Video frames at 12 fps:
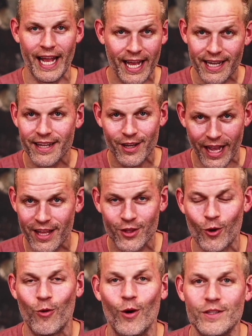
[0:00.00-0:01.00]
And
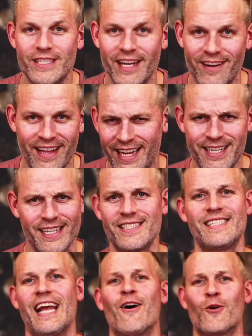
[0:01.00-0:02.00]
the quotes there, like it
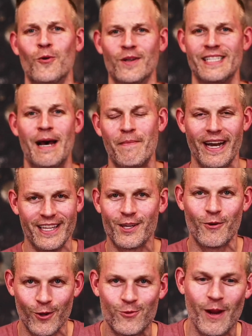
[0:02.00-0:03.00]
doesn't say how cool is that, but in
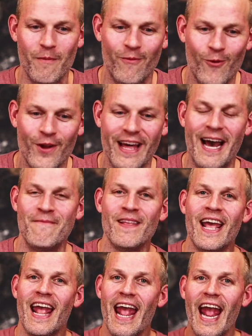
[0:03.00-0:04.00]
the quotes right before
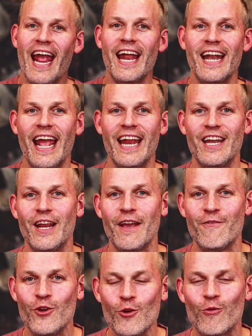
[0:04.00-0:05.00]
that, and
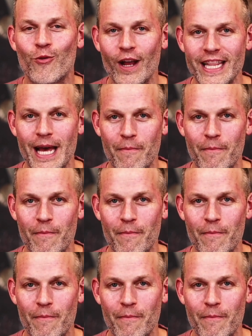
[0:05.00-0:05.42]
if you've read that